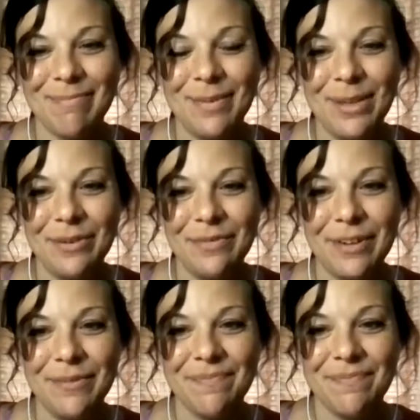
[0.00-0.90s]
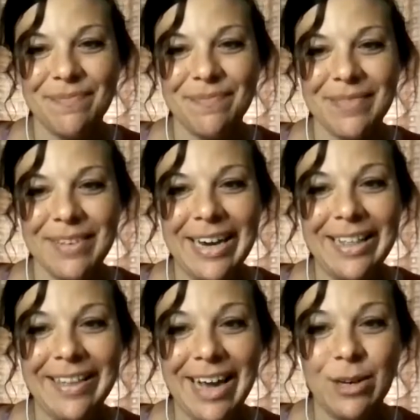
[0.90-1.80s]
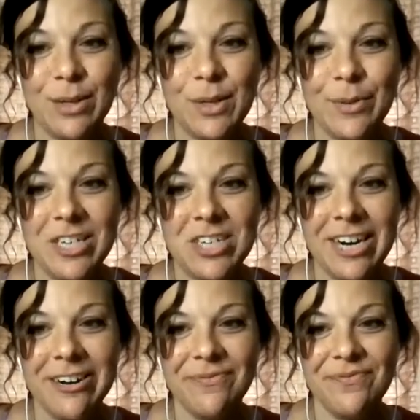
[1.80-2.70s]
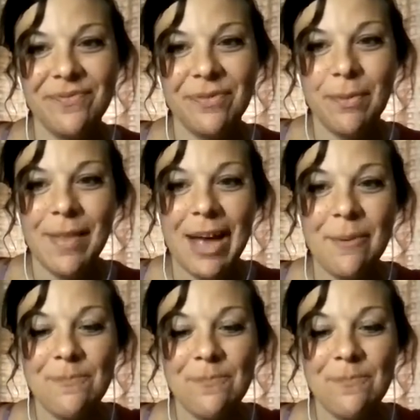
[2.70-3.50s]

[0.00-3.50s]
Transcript: Beautiful. Anything else you want to share from that?